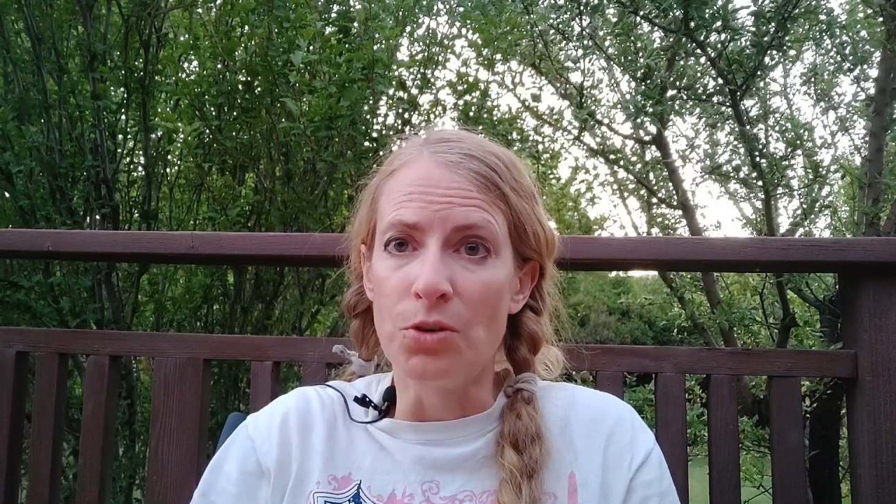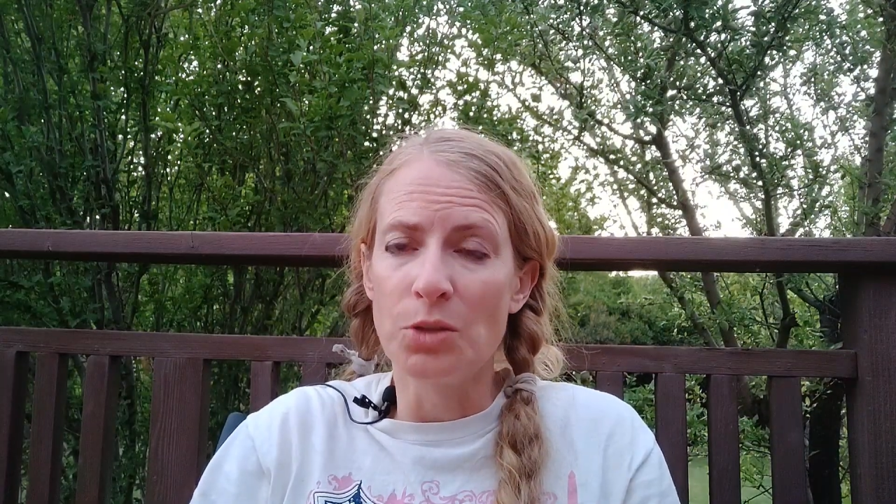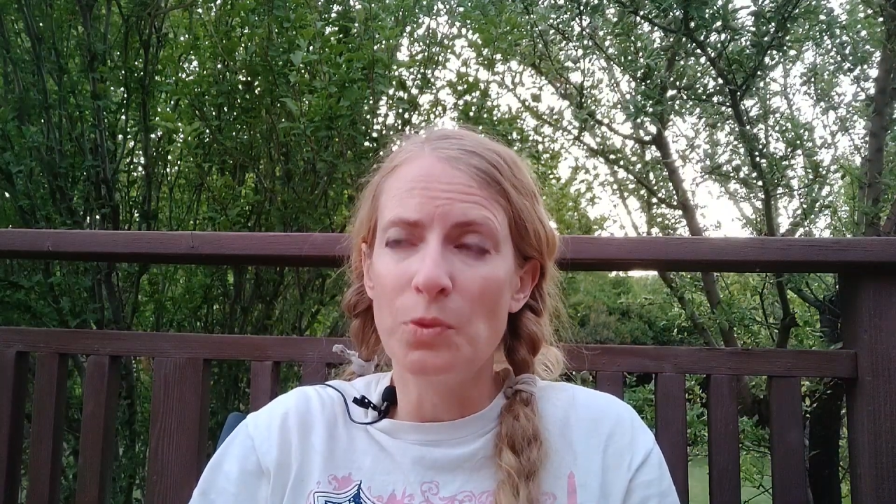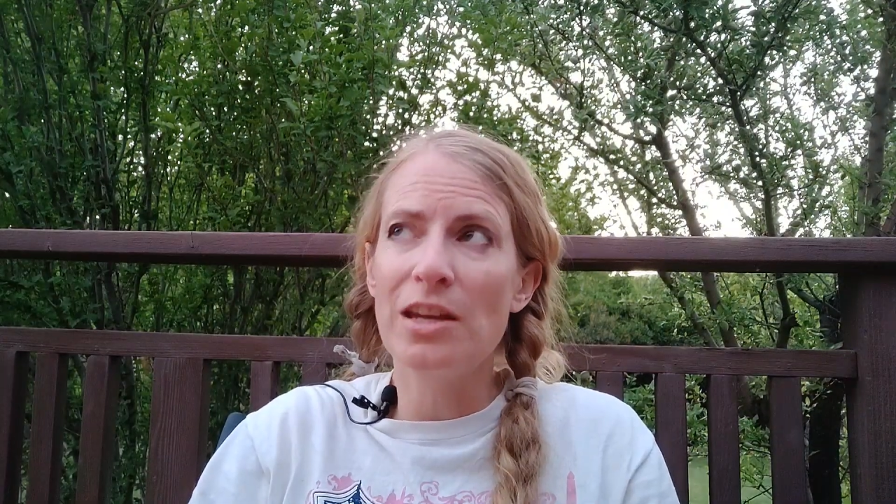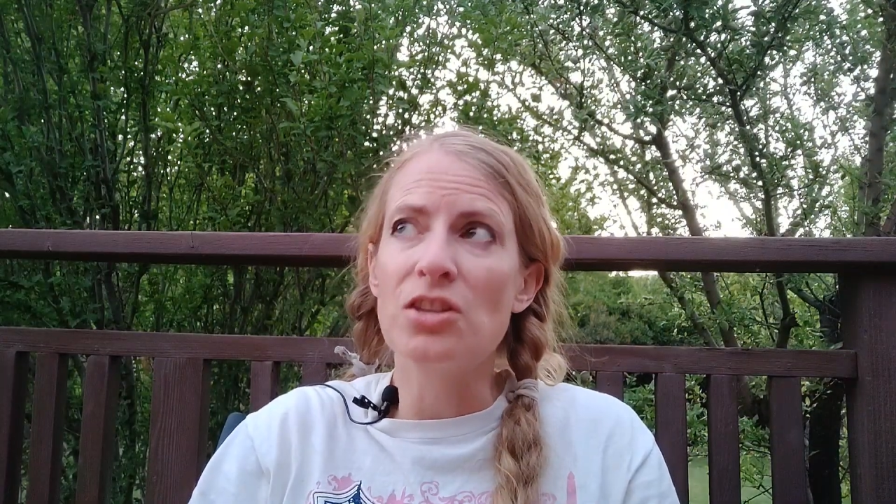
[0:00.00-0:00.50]

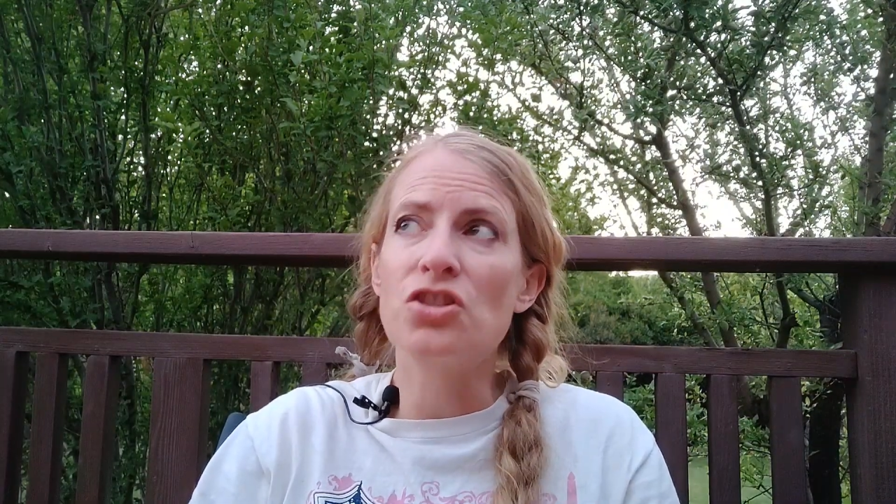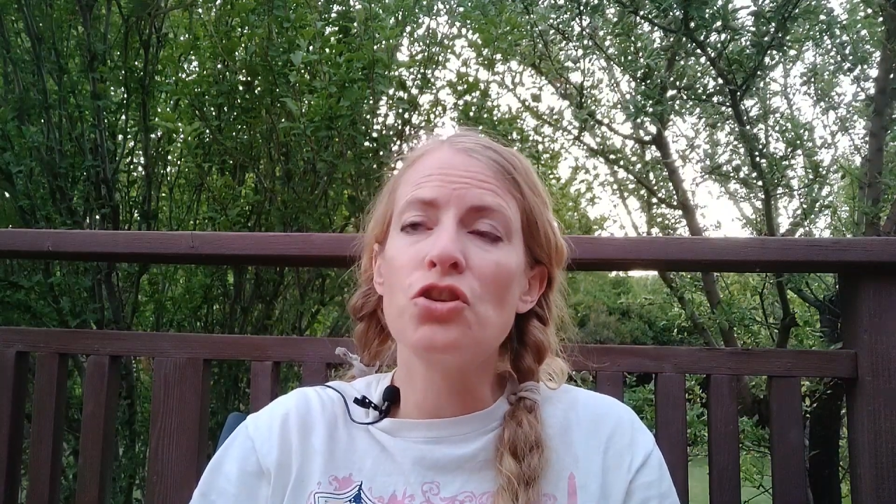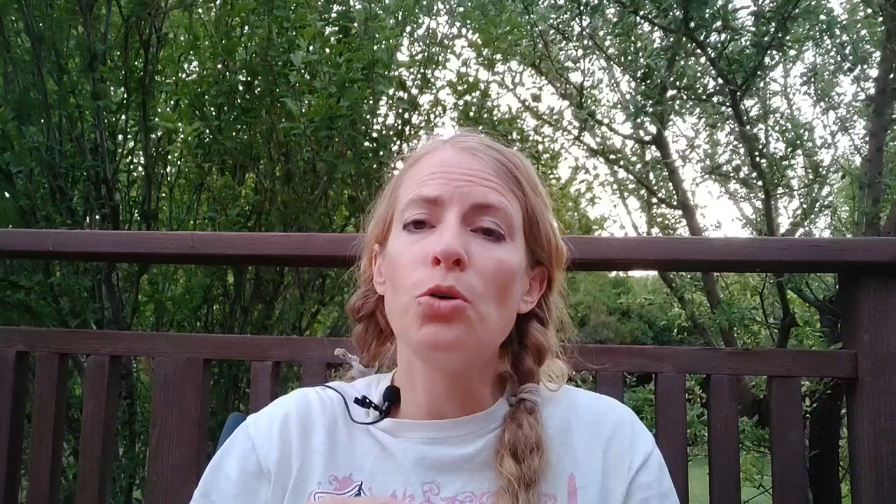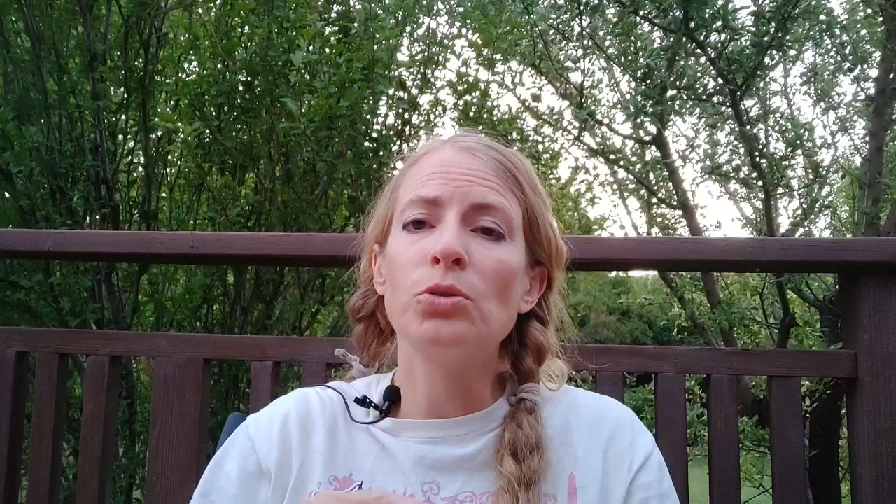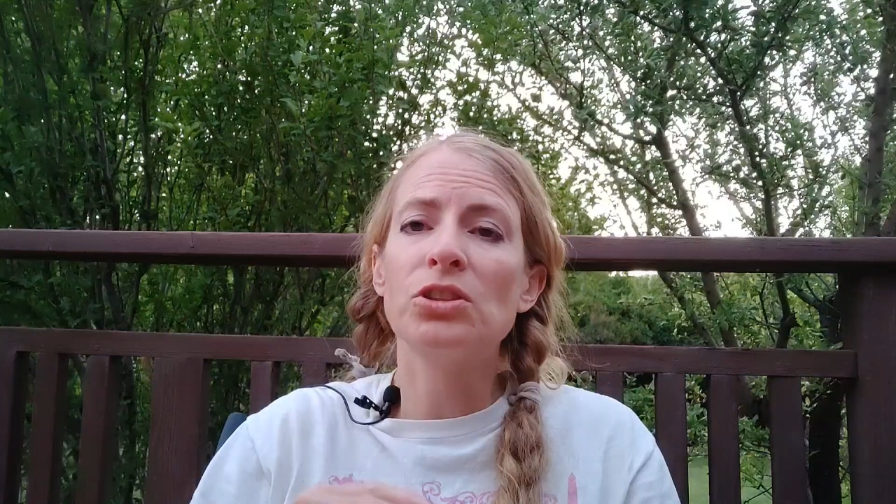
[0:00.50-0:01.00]
because we get
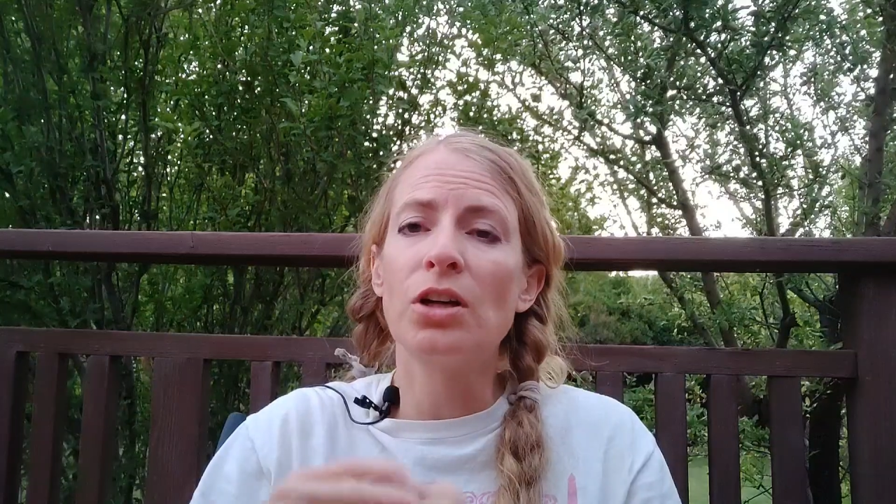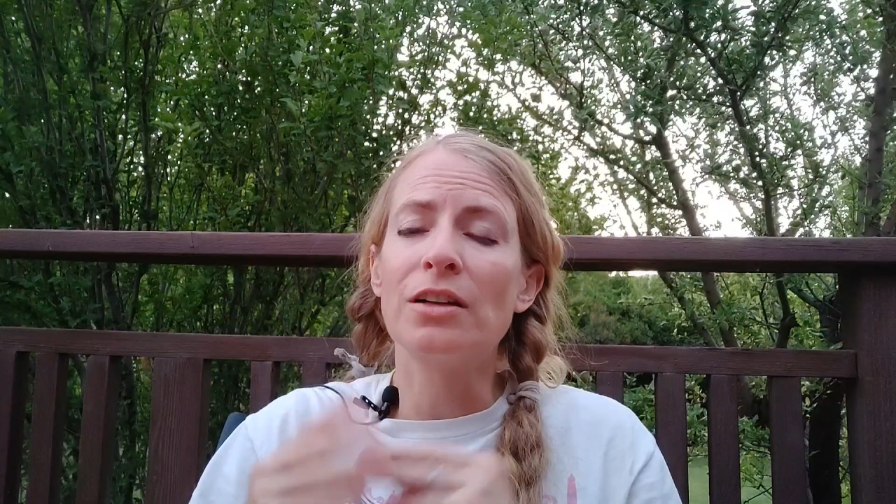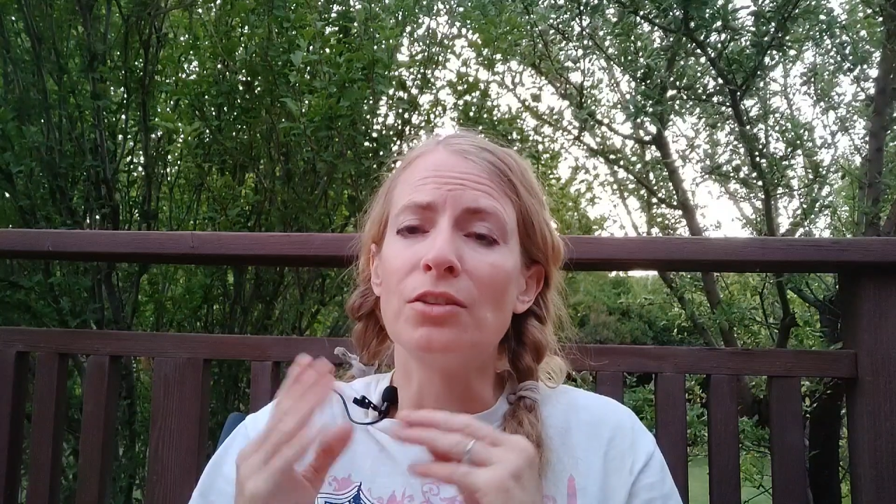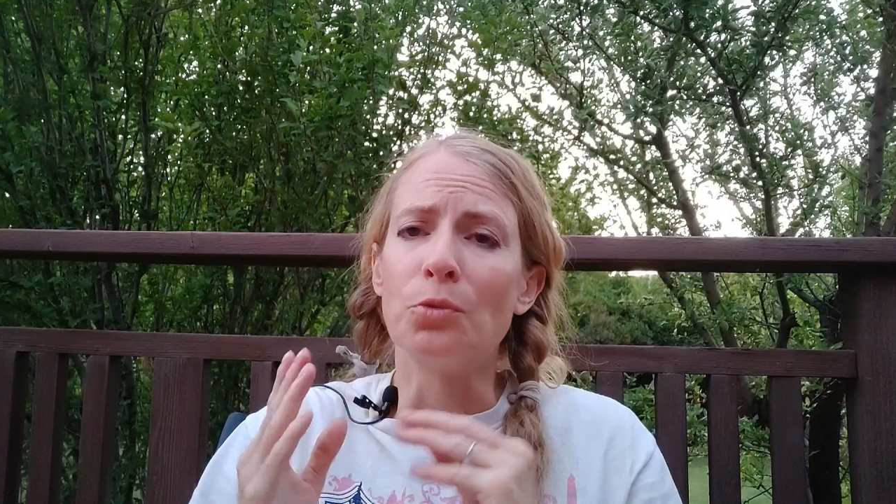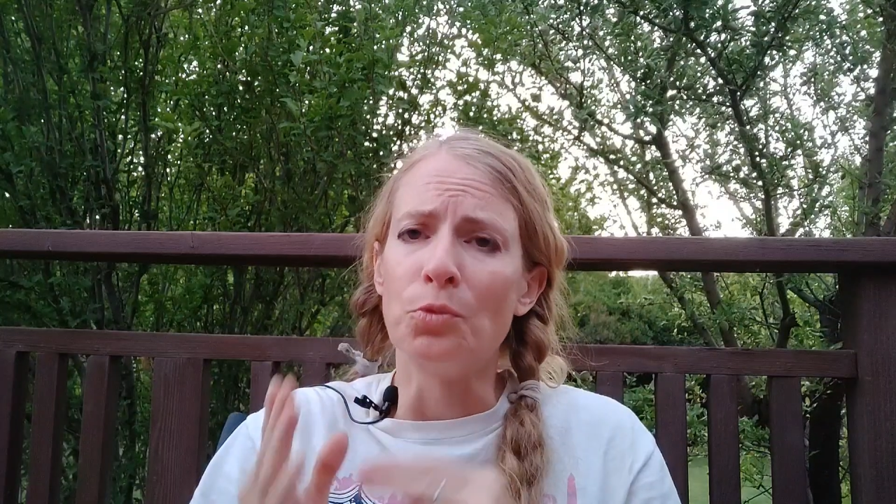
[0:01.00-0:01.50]
so stuck in the